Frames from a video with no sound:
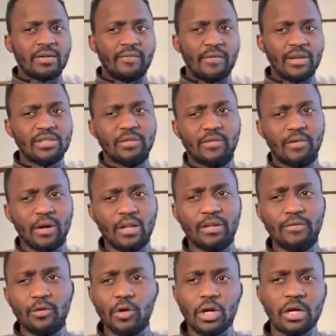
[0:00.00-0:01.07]
First of all,
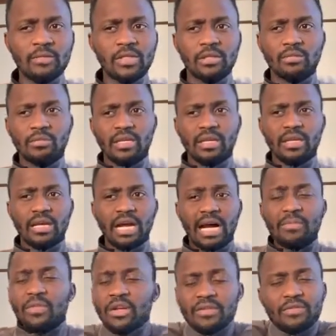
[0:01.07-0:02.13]
if you come to me,
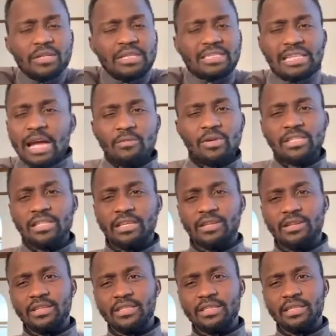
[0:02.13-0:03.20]
I'm not even a
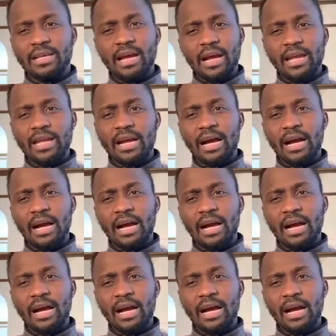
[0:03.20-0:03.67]
cybersecurity guy.